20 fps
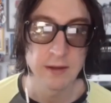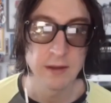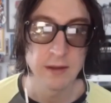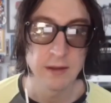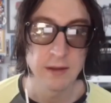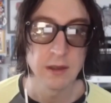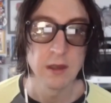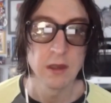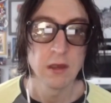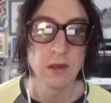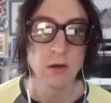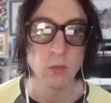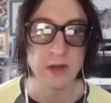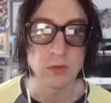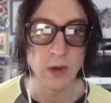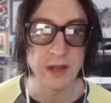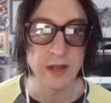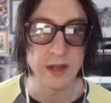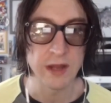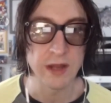which
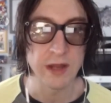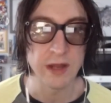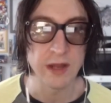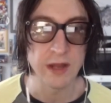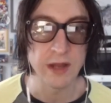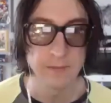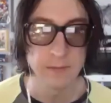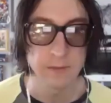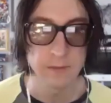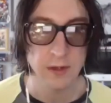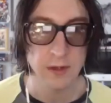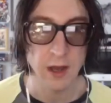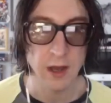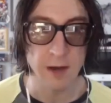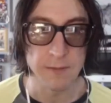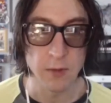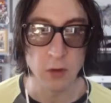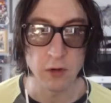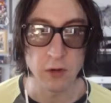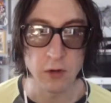went from
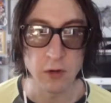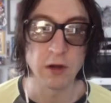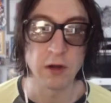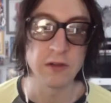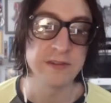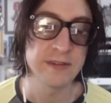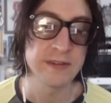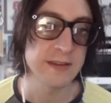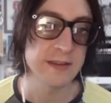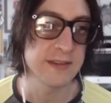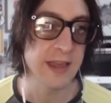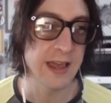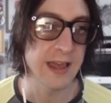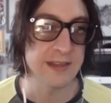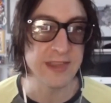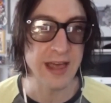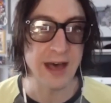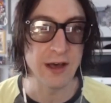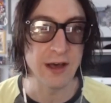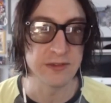Motorola
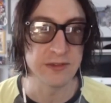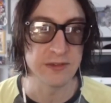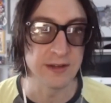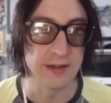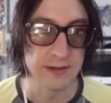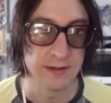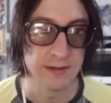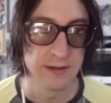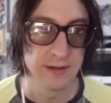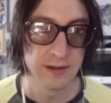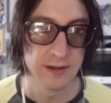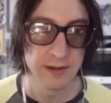68000